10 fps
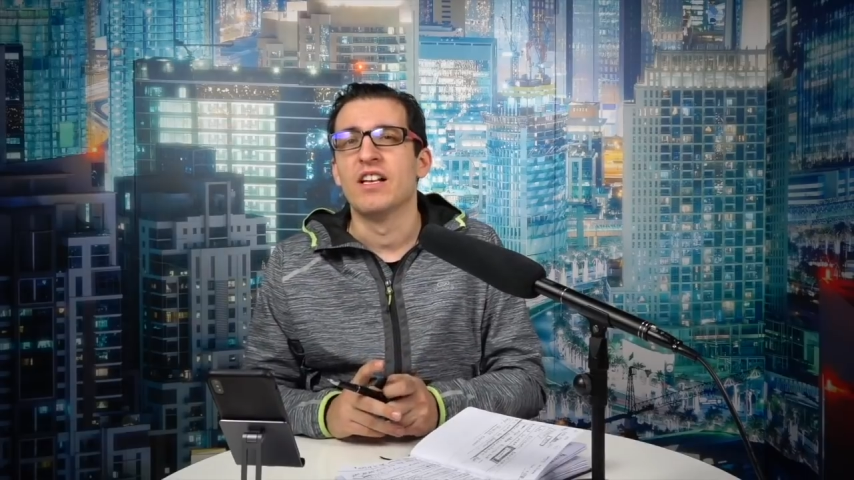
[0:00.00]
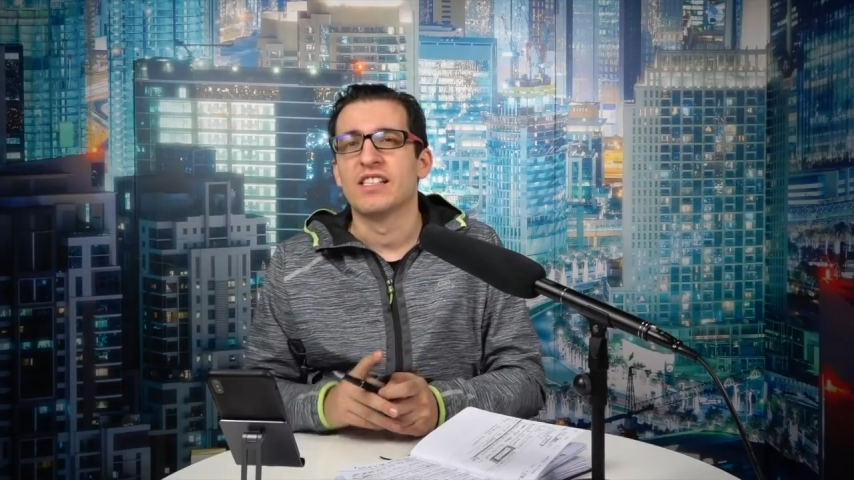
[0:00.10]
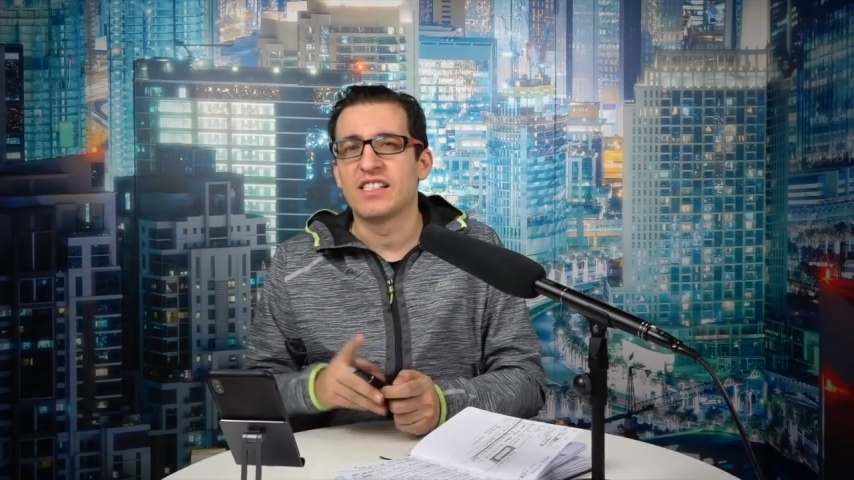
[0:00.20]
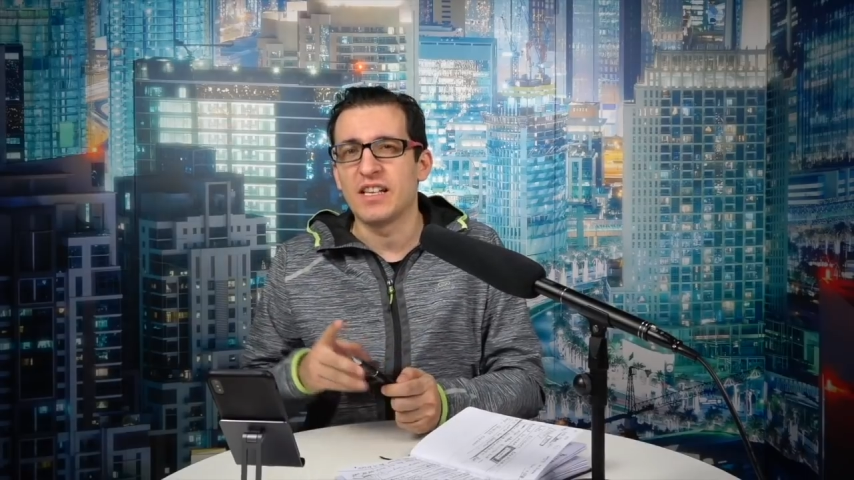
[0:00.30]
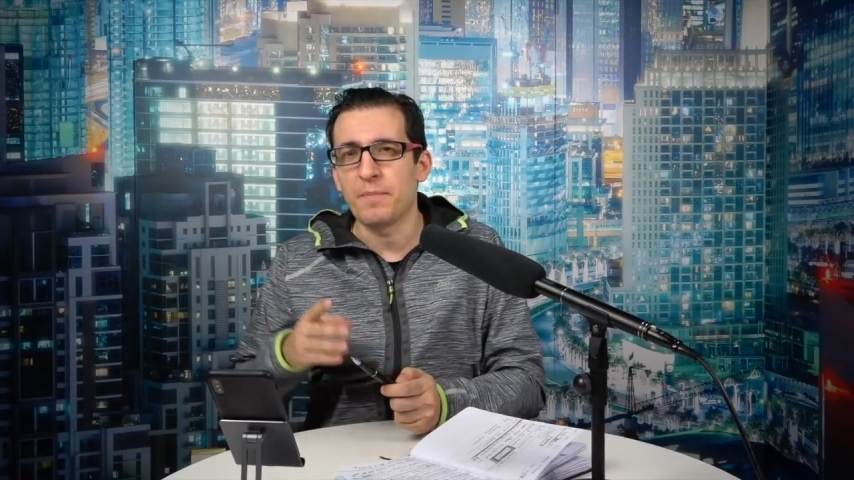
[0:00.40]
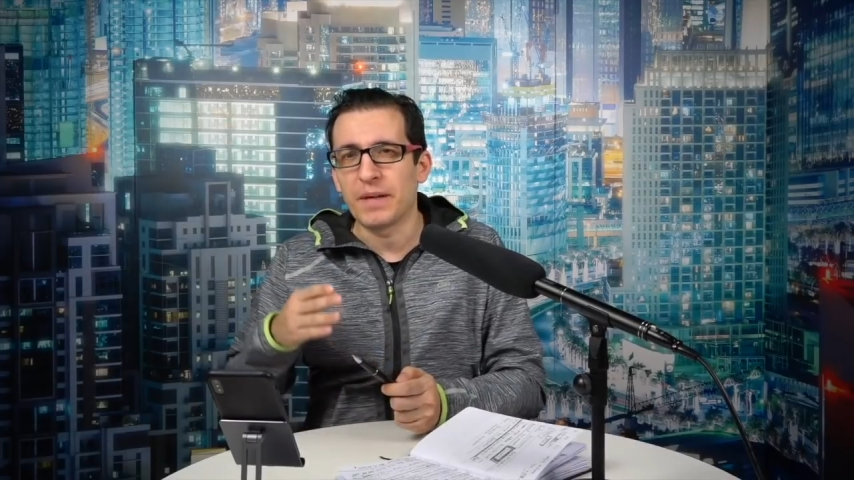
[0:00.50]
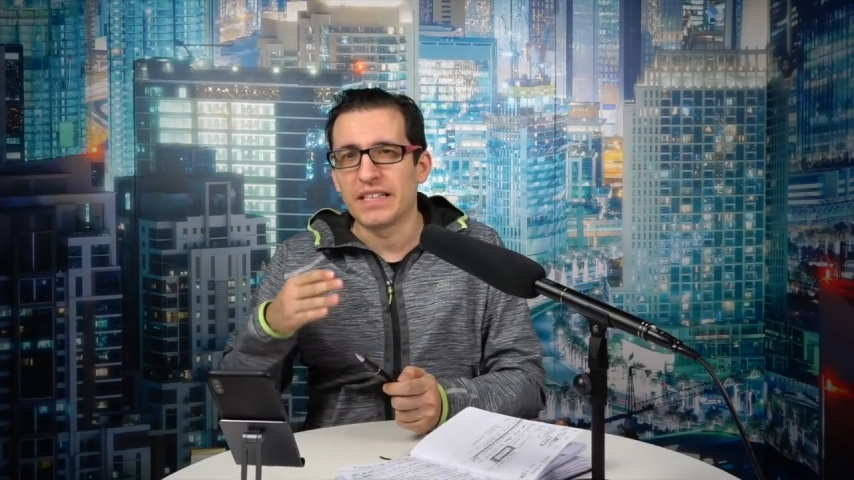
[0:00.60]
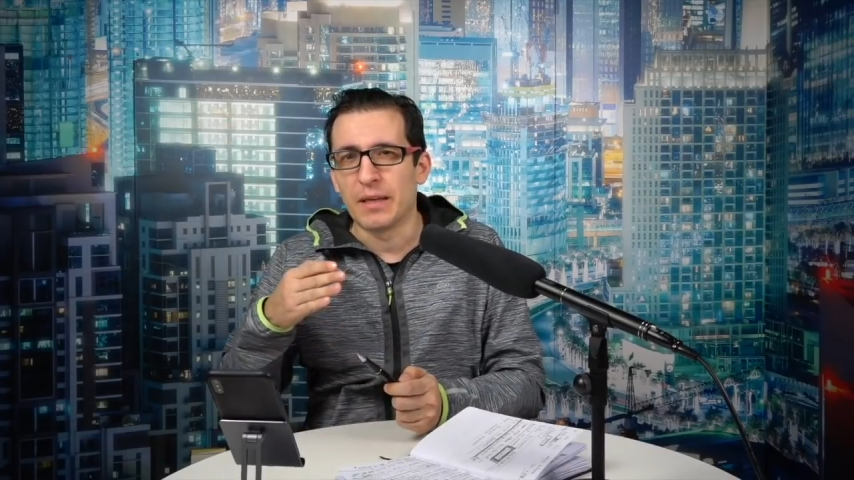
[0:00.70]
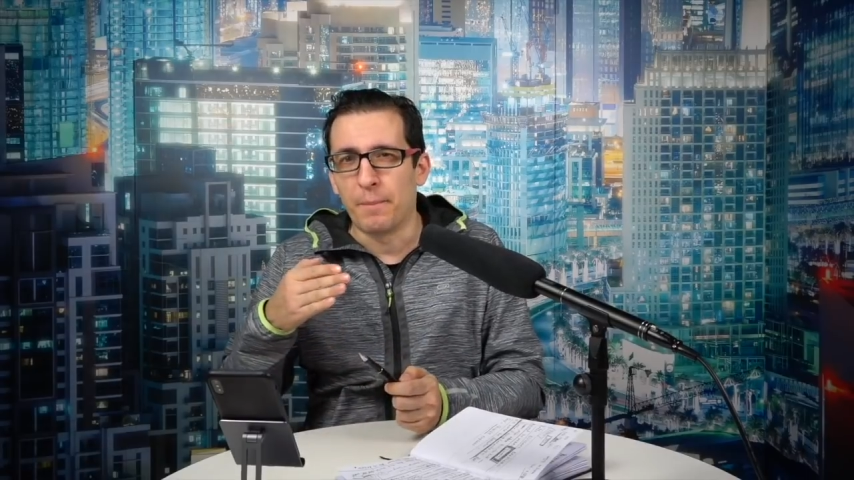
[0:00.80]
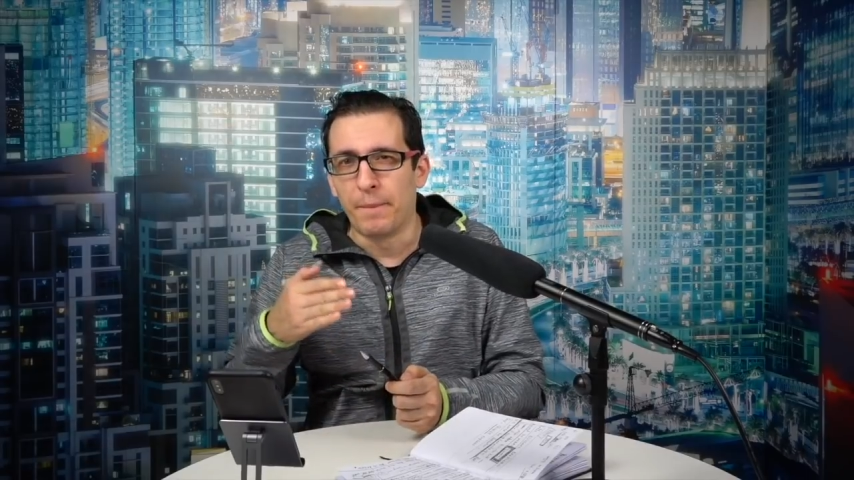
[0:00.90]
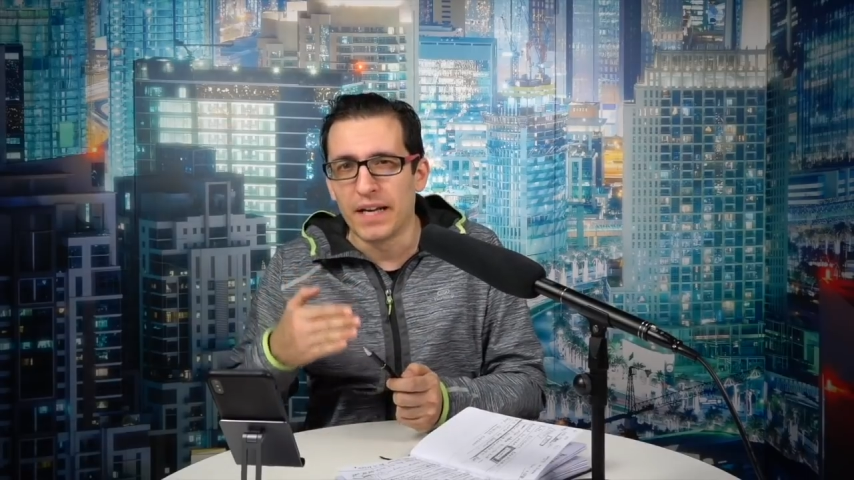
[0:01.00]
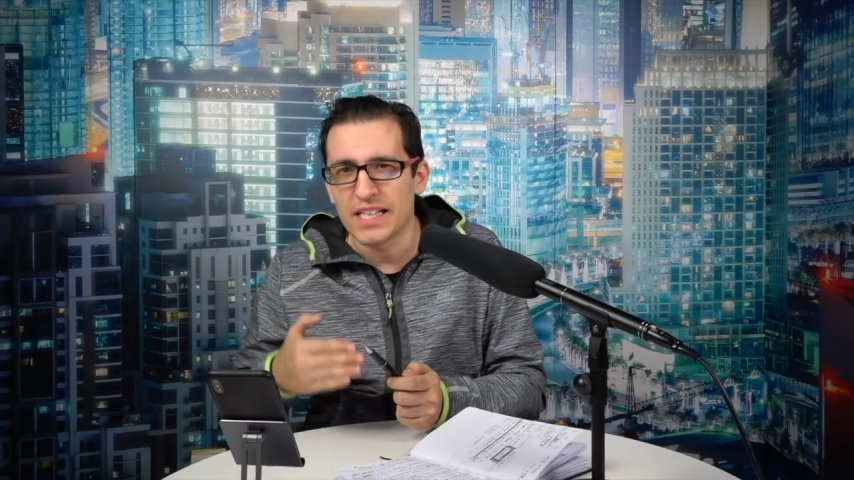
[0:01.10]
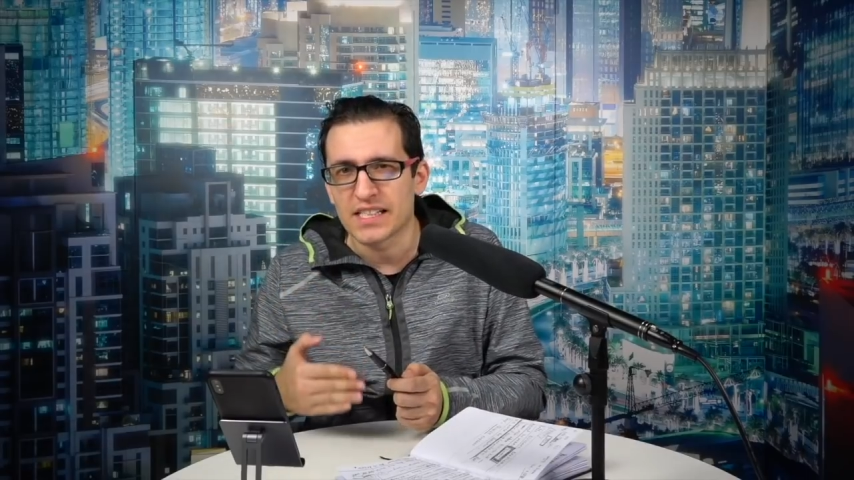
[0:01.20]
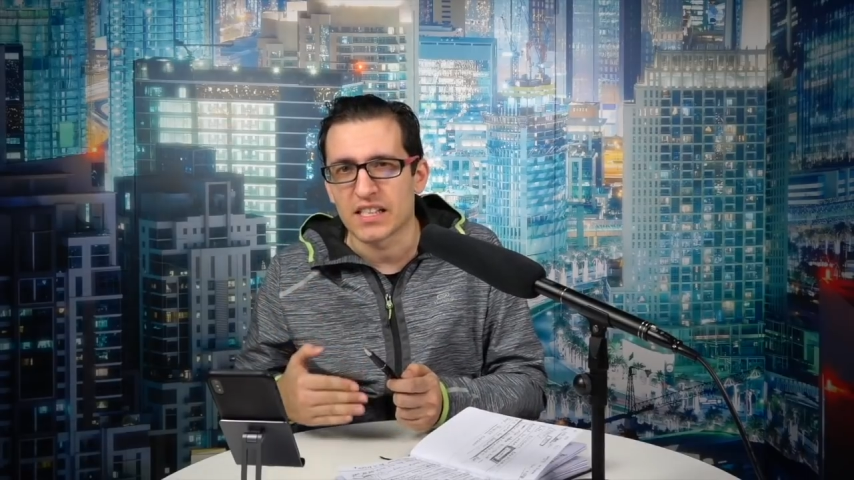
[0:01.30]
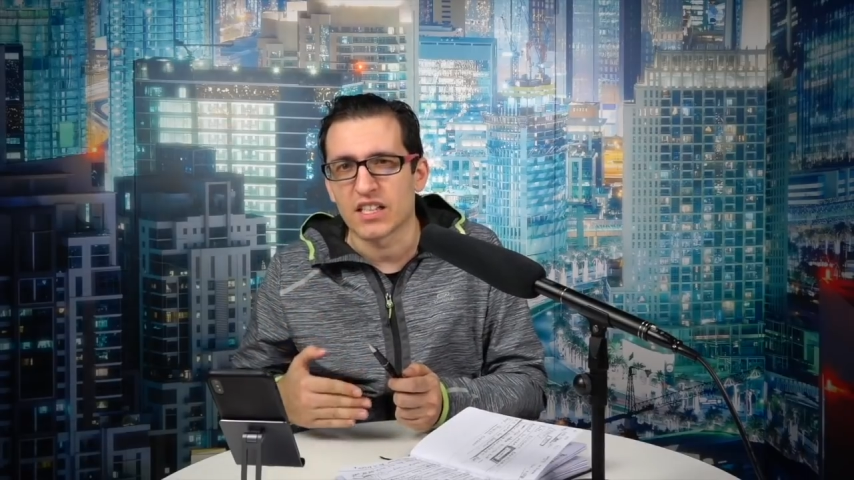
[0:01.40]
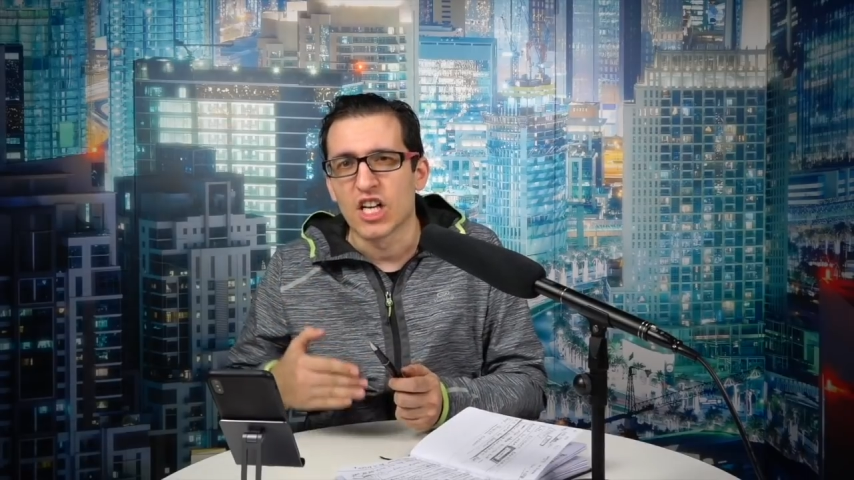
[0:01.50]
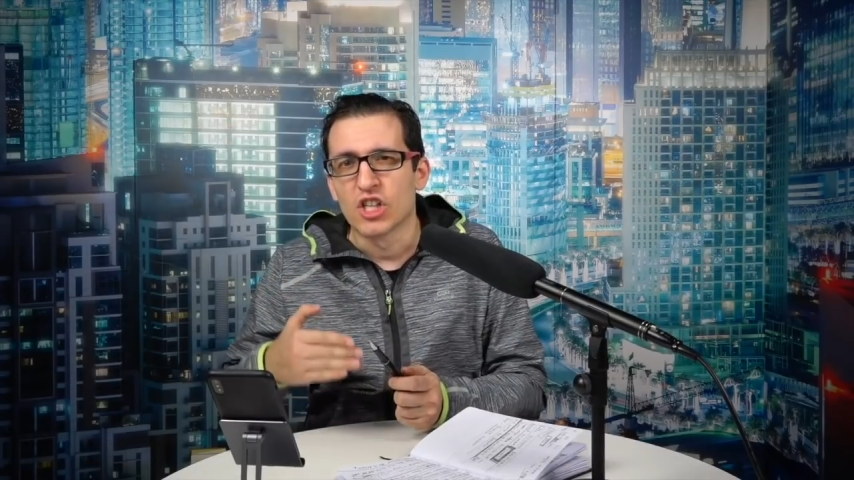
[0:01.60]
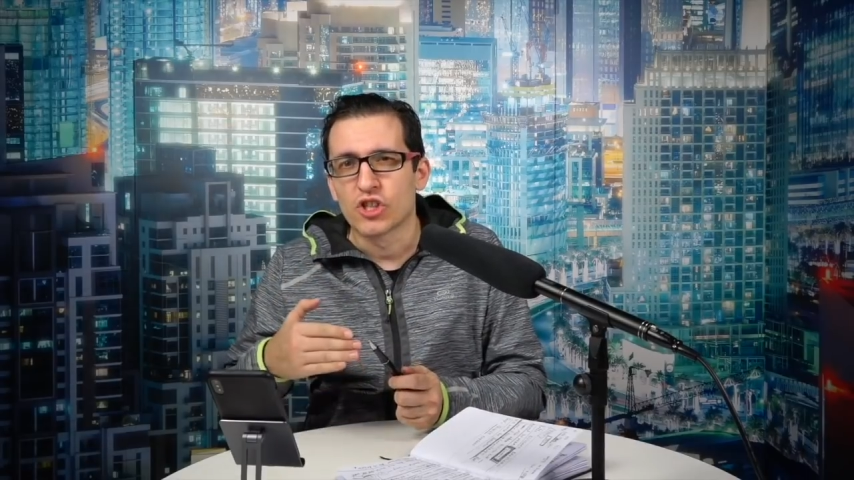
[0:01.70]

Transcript: Simply the Blizzard